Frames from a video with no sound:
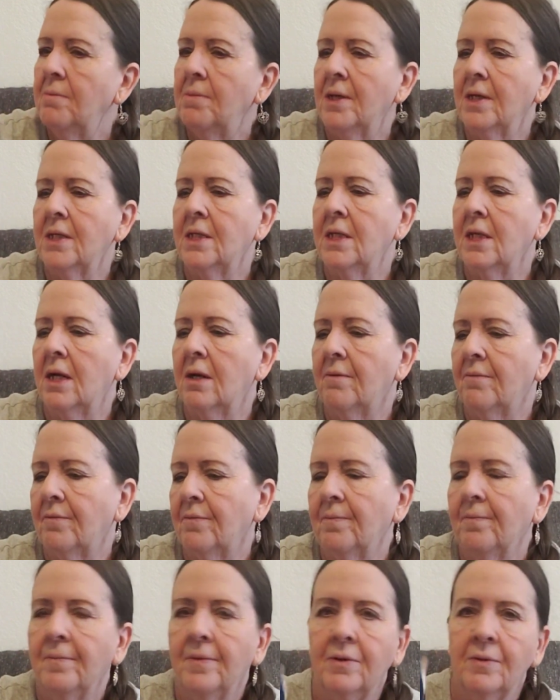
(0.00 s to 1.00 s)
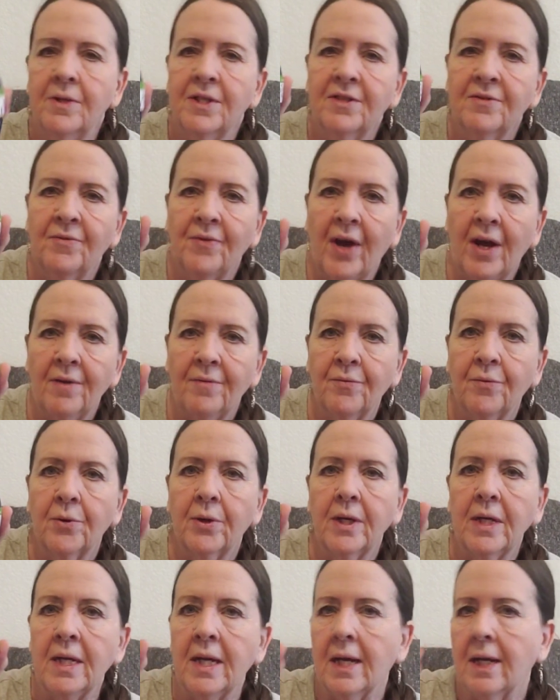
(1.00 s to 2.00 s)
and picked it up. It was
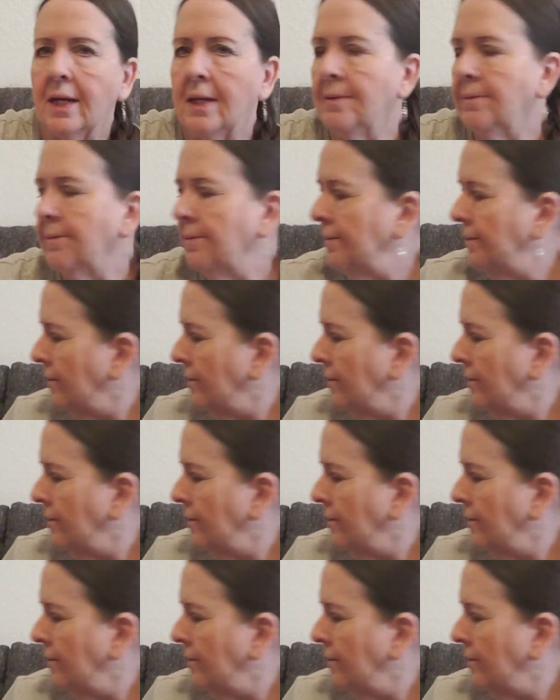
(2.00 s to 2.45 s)
$5.49.